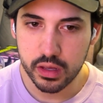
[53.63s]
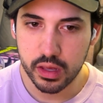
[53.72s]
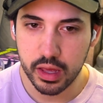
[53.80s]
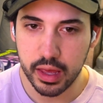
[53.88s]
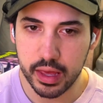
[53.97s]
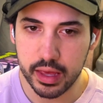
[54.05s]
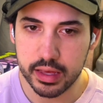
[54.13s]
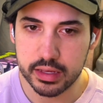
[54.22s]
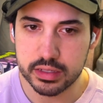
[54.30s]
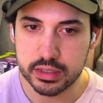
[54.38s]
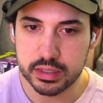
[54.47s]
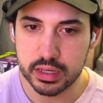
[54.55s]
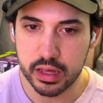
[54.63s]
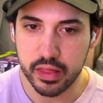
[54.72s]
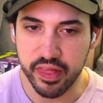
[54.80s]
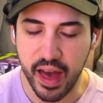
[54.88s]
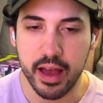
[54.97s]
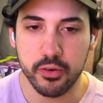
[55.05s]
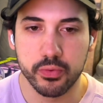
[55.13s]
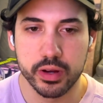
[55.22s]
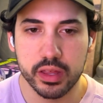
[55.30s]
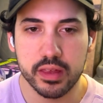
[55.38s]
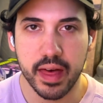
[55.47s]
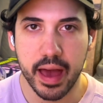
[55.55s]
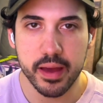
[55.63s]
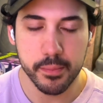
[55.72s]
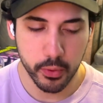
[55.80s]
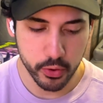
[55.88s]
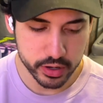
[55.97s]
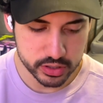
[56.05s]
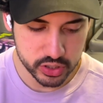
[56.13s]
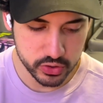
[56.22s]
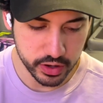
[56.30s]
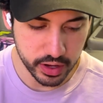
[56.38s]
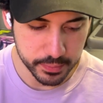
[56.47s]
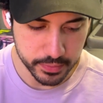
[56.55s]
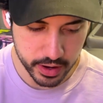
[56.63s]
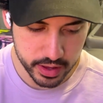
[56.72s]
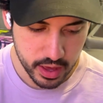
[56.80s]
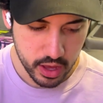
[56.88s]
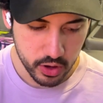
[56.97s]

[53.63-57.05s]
Is that really that important to him, right?